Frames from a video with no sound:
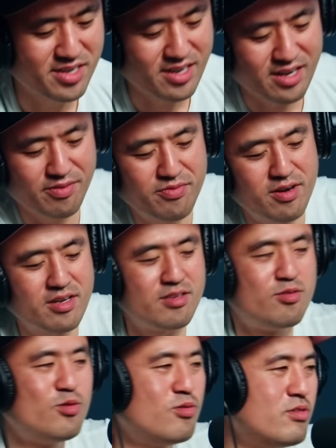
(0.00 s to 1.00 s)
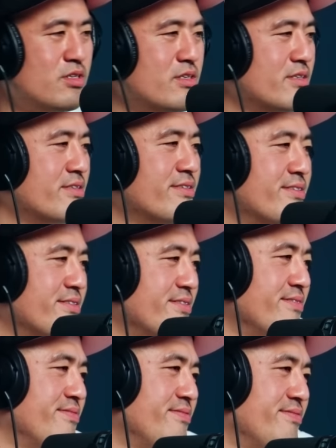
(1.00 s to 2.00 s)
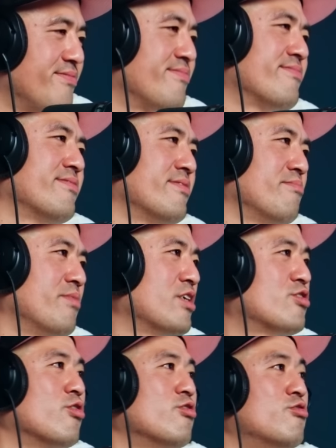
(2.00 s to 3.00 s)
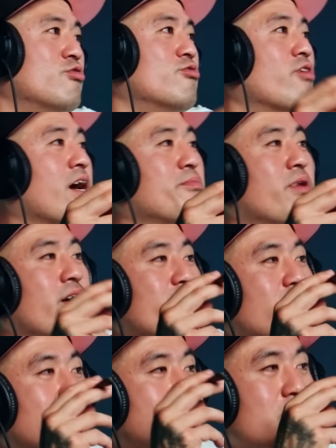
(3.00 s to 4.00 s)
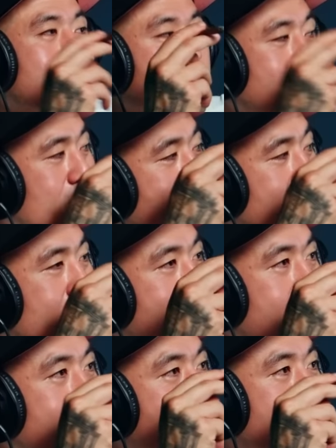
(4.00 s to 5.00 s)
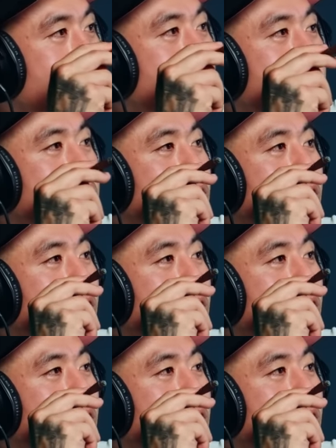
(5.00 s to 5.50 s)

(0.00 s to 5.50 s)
my God, fucking Dewey. Make sure you do right by fucking Yemen,